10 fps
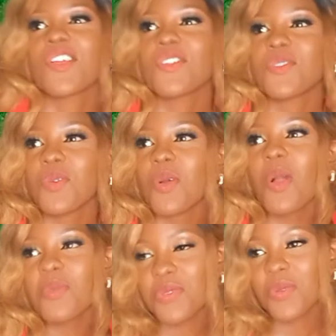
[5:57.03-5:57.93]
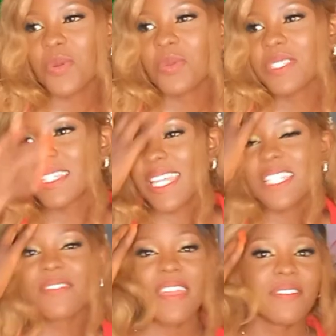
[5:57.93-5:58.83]
So also in the
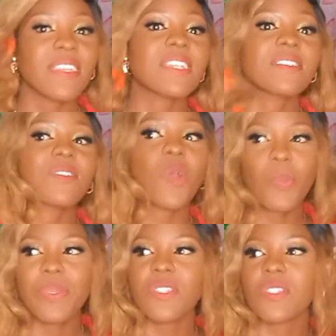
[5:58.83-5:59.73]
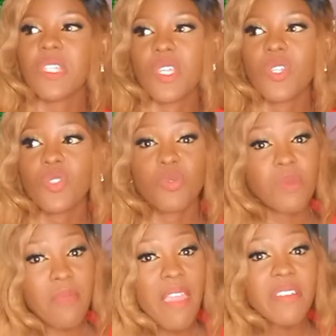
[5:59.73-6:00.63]
next 5 years, hoping to be
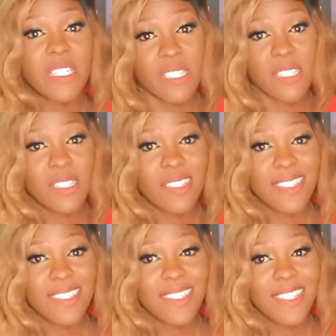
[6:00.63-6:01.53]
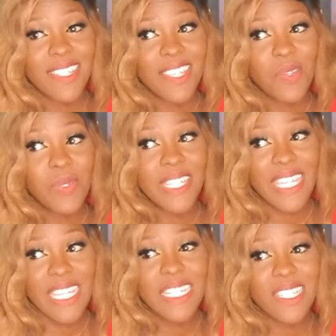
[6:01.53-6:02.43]
married with
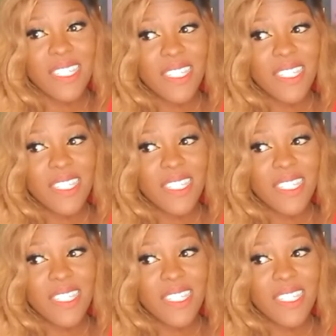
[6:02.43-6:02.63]
kids.